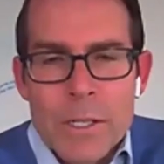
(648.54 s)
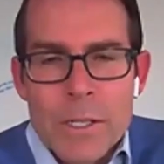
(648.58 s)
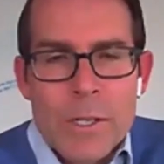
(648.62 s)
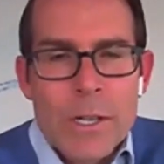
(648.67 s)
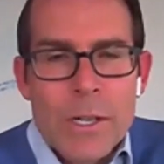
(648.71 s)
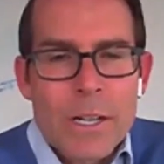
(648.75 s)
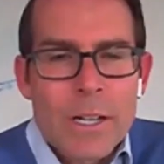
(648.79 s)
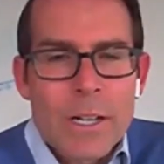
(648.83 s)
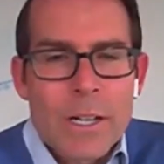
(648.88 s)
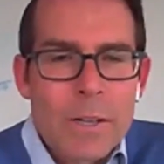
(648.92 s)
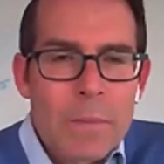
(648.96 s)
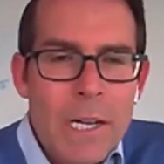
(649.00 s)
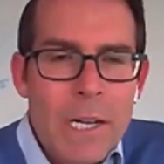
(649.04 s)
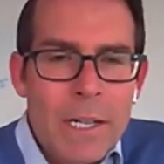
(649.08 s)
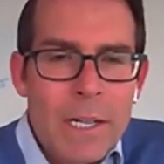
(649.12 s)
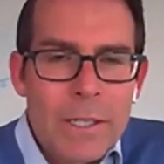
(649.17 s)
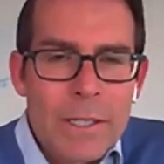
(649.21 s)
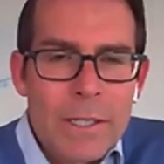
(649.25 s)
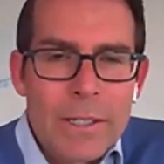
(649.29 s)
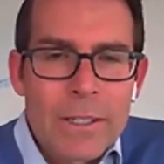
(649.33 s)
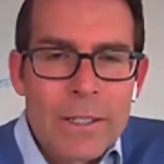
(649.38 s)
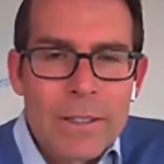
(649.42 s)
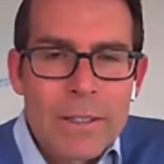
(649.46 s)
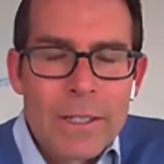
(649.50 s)
what you shared
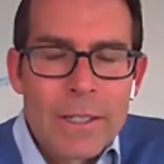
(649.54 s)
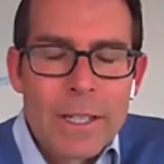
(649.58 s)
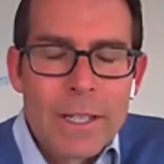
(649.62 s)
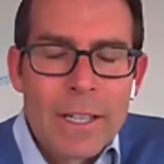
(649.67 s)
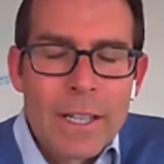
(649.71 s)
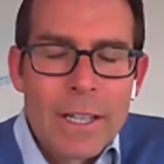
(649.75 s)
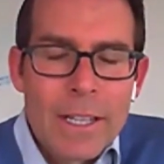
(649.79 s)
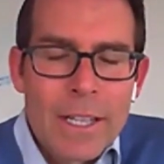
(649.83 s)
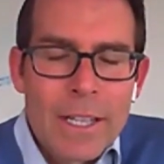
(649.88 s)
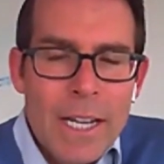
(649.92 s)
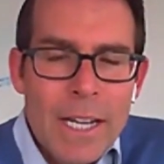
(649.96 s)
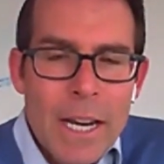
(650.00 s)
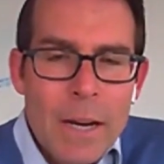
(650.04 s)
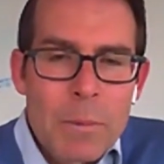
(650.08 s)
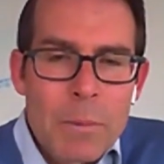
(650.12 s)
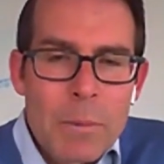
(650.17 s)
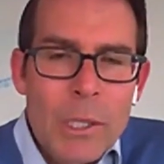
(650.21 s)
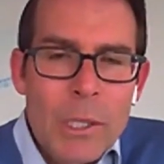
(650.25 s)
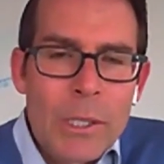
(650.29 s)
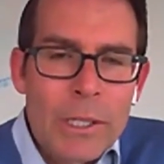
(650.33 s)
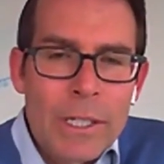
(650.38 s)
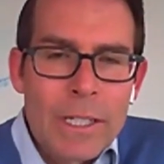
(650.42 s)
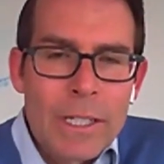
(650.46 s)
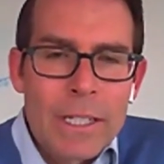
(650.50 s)
about your
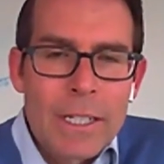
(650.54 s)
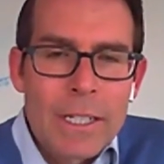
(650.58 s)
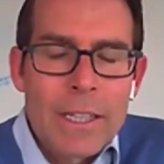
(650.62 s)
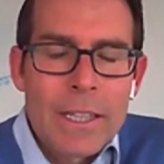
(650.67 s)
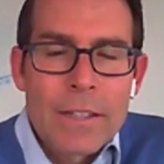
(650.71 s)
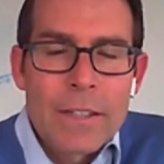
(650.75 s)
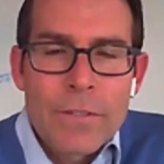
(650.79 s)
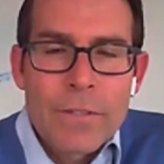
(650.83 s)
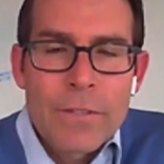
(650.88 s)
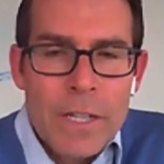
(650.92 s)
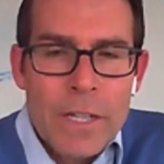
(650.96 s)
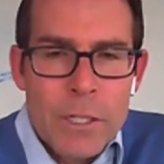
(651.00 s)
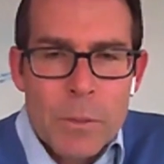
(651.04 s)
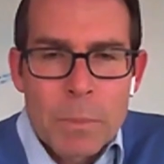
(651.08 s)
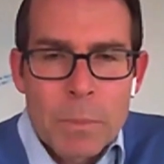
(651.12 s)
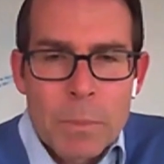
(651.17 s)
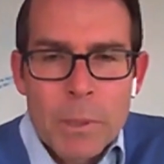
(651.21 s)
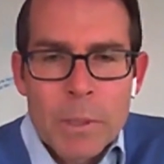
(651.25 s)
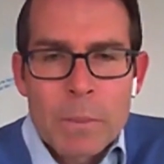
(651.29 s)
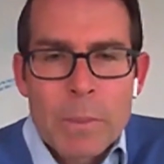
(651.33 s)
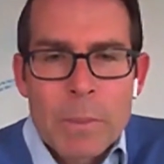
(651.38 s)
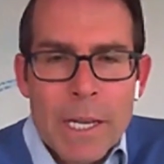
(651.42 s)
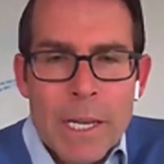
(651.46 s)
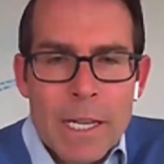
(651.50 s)
neighborhood and the
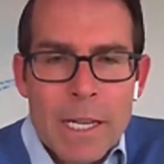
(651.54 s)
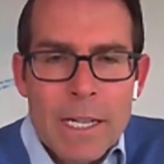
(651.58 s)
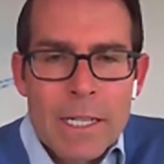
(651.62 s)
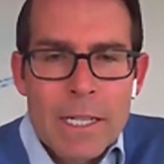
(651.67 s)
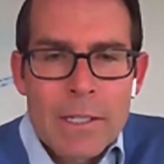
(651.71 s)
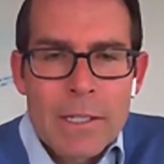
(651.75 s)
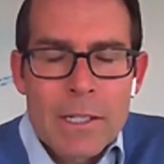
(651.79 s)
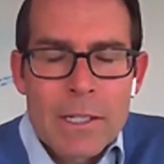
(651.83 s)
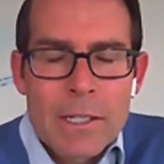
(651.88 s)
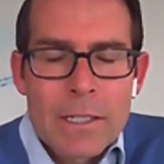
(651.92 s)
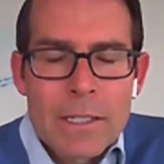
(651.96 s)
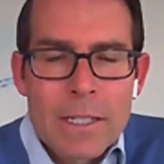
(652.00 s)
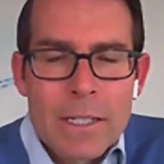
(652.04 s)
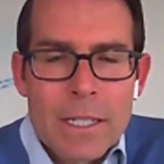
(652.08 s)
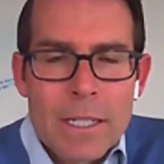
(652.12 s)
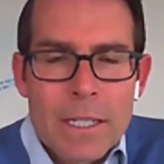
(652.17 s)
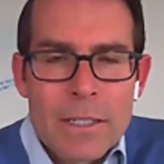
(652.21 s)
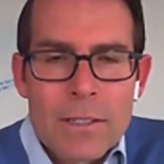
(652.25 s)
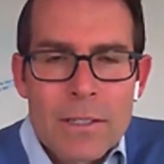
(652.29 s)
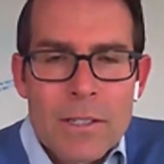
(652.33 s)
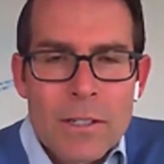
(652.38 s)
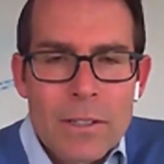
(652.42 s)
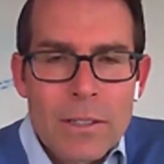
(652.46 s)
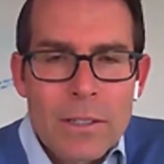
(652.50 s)
Facebook page.
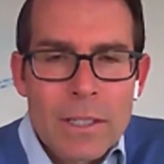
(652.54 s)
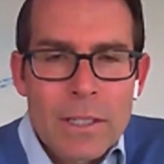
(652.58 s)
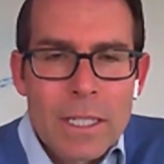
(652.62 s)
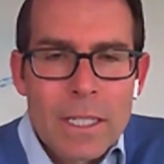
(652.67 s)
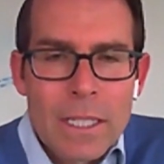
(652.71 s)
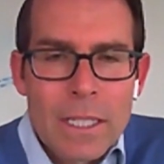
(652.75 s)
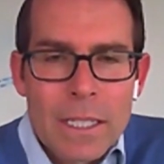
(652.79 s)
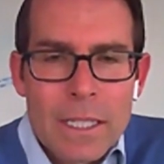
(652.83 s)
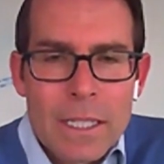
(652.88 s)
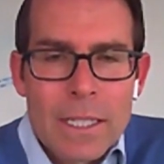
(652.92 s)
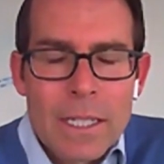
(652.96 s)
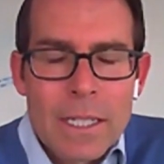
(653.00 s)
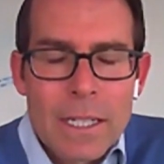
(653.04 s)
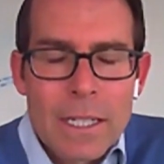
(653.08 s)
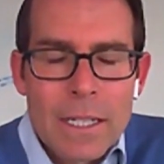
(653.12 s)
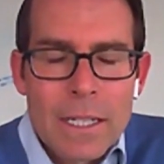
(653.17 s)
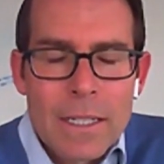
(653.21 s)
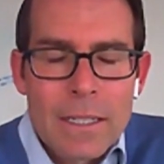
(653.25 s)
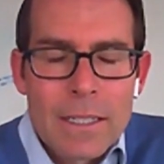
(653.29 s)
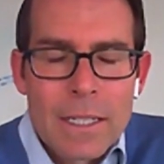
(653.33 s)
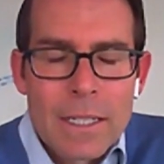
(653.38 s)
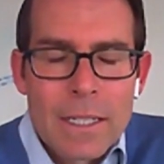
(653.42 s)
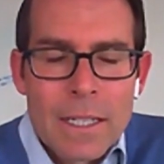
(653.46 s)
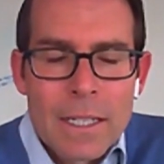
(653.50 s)
And certainly,
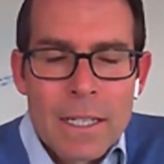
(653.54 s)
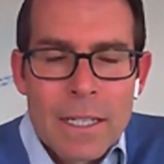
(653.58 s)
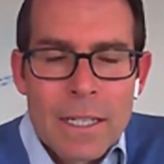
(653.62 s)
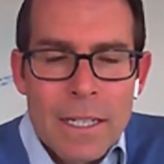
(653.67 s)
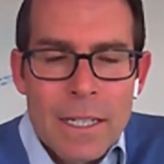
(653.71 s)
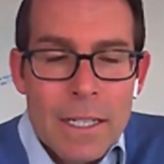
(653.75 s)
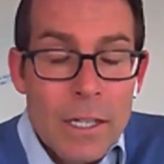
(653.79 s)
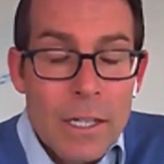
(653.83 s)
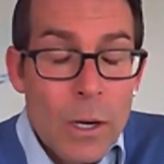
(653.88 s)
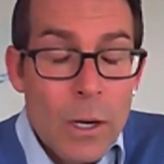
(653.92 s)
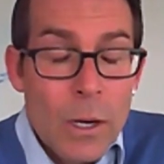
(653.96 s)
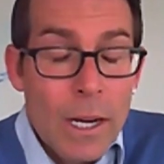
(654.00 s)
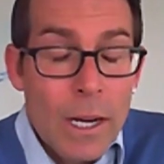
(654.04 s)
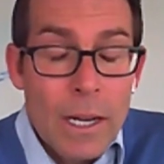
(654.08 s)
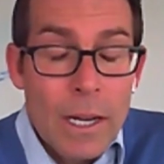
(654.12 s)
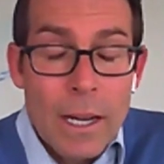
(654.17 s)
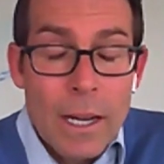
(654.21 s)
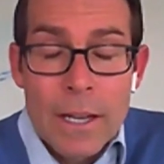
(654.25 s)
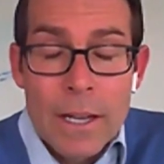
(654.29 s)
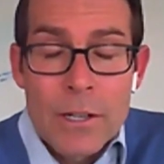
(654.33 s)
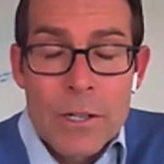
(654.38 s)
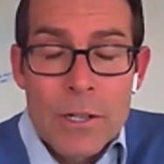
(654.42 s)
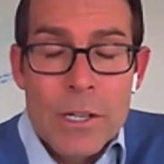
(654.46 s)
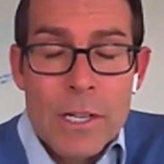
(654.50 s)

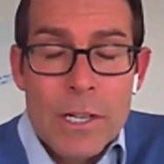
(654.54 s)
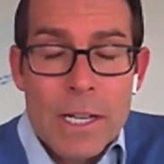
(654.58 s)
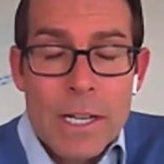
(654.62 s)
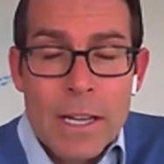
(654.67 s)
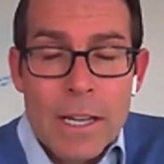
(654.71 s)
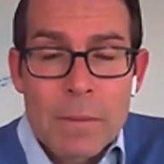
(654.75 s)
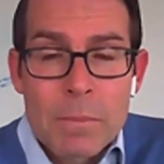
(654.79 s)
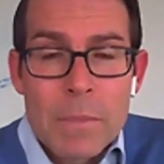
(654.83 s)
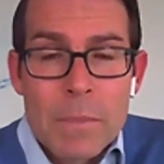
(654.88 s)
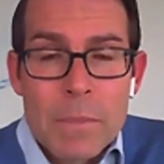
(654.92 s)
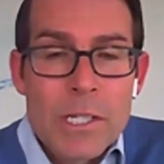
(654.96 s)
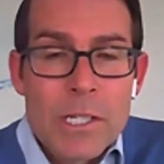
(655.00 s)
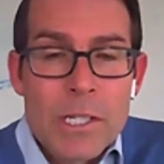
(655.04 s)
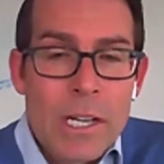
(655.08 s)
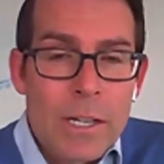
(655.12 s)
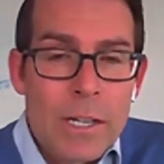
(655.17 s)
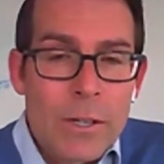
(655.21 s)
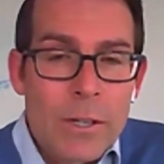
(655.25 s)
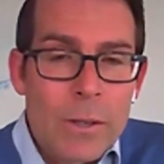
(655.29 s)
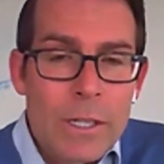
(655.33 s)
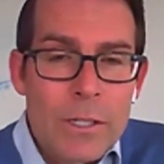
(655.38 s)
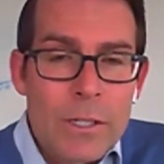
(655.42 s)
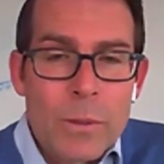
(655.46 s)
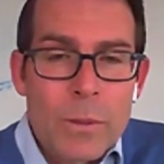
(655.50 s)
I understand be
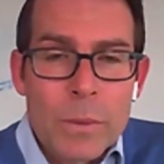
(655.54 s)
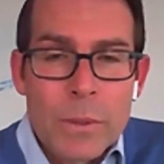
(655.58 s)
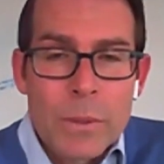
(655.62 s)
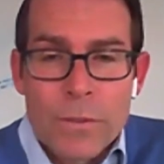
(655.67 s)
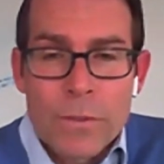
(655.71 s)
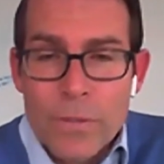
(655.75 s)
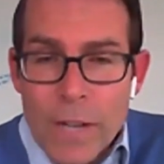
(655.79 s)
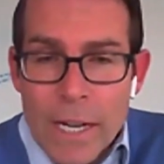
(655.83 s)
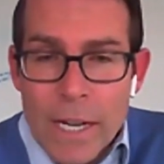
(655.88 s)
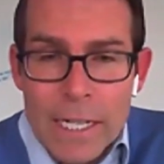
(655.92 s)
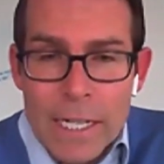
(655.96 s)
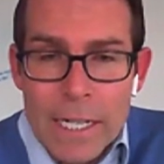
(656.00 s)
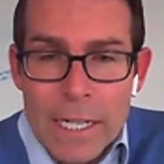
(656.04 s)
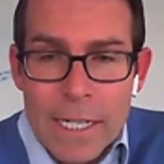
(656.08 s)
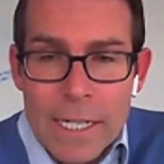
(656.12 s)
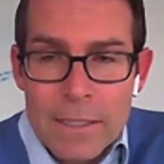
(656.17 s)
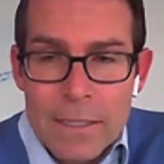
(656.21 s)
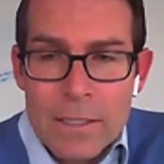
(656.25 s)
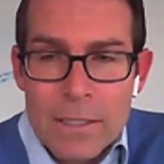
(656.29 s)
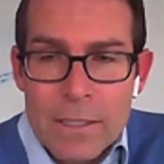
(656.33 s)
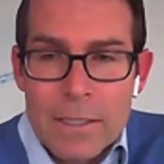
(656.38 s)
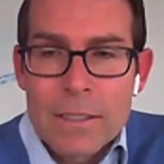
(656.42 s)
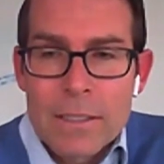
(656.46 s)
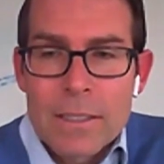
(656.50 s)
generous with
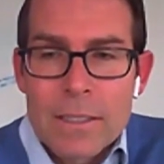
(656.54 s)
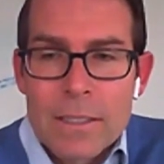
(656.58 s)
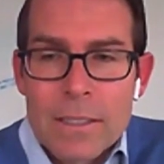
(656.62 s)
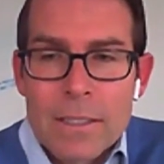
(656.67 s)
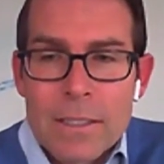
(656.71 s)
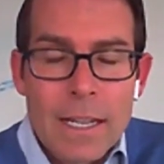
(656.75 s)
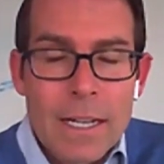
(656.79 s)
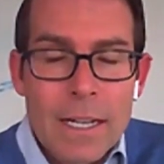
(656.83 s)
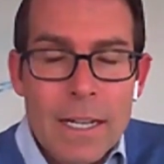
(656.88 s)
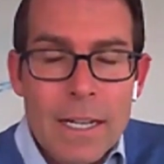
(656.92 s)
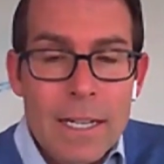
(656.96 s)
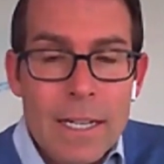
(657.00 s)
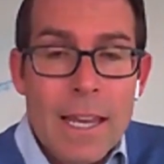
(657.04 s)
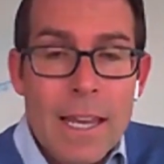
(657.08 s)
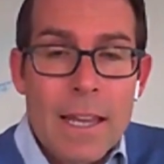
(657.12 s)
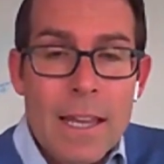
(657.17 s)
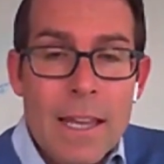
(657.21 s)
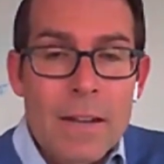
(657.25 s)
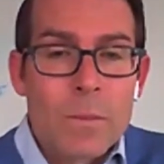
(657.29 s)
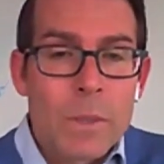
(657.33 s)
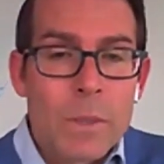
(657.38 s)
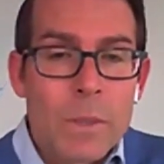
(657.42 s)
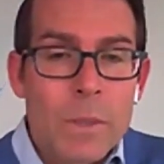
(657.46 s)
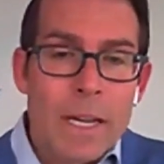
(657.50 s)
finances. And
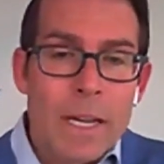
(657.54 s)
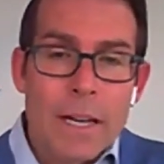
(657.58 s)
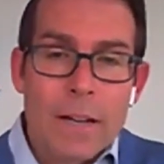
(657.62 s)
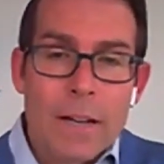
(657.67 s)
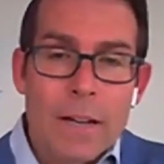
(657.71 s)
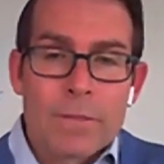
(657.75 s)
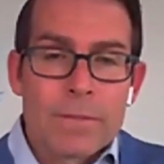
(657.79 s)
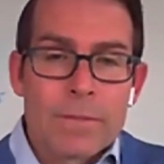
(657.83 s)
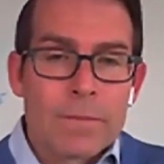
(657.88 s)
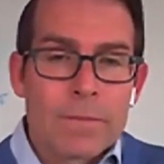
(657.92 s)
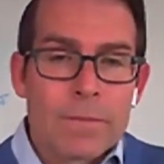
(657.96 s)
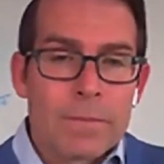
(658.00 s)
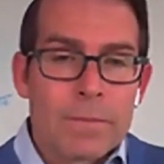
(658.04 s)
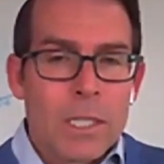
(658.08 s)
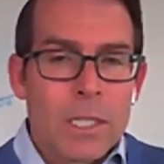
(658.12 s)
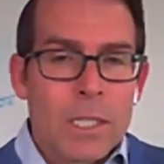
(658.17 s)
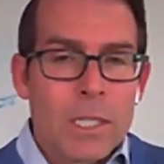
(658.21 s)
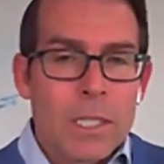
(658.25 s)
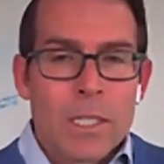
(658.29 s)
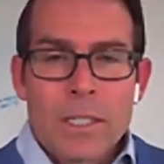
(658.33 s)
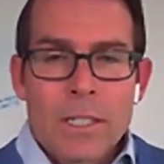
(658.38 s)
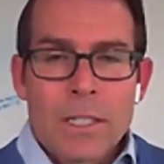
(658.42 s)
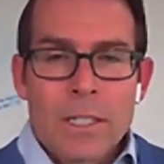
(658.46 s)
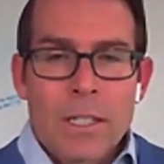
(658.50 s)
again, we have
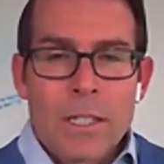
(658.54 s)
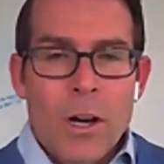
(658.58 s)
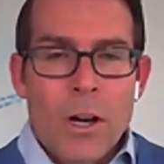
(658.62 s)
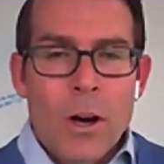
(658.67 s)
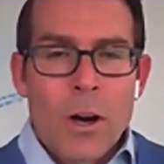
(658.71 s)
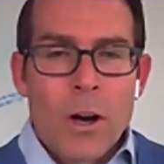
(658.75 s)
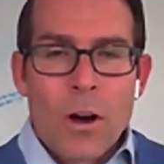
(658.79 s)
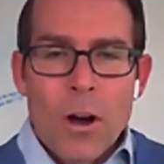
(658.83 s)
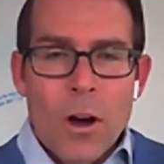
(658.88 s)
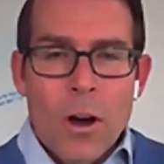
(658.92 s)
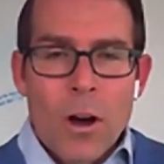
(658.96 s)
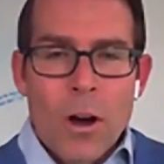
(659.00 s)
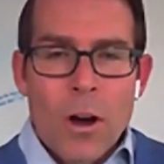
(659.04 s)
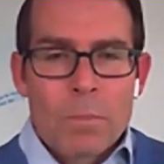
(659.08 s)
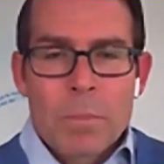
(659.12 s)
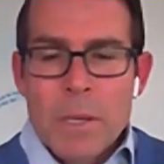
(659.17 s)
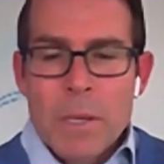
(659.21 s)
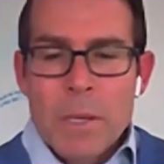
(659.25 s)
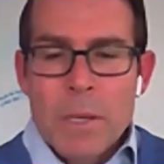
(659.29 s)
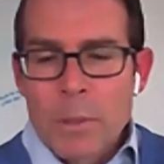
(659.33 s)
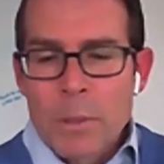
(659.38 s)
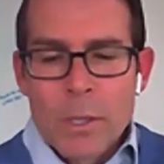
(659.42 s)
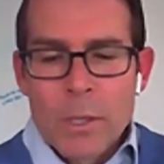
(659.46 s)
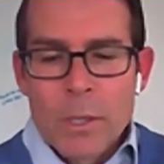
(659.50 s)

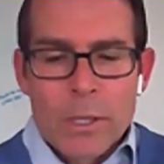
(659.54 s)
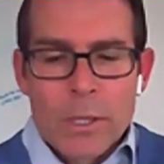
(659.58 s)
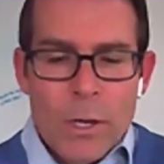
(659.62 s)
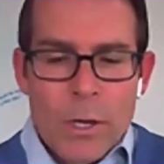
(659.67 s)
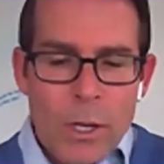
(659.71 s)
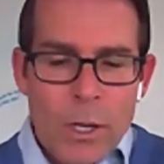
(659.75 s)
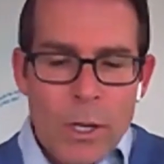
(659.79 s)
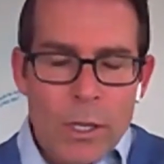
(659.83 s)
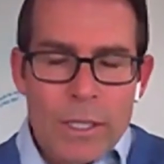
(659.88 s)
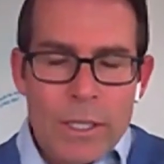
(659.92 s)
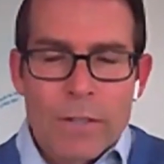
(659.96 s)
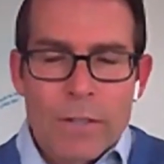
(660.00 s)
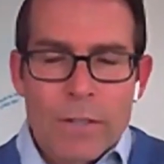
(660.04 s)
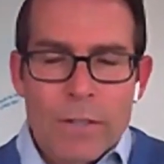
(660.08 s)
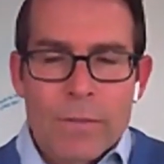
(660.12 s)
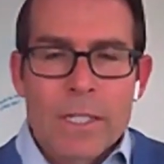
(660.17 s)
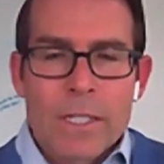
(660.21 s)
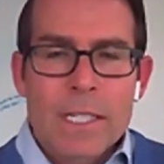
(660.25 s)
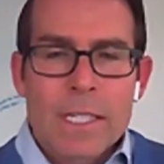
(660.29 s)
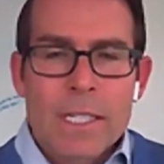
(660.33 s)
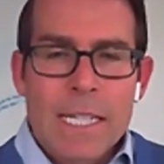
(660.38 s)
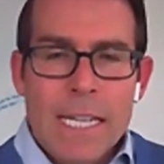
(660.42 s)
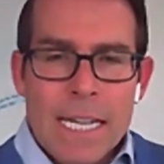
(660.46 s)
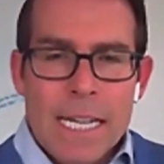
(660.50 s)
people in all
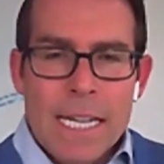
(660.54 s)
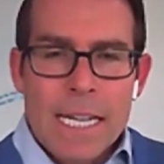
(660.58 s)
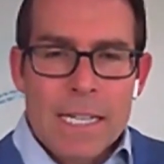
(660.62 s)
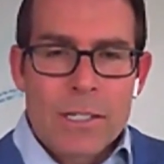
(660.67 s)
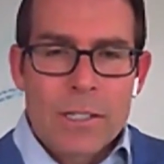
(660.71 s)
different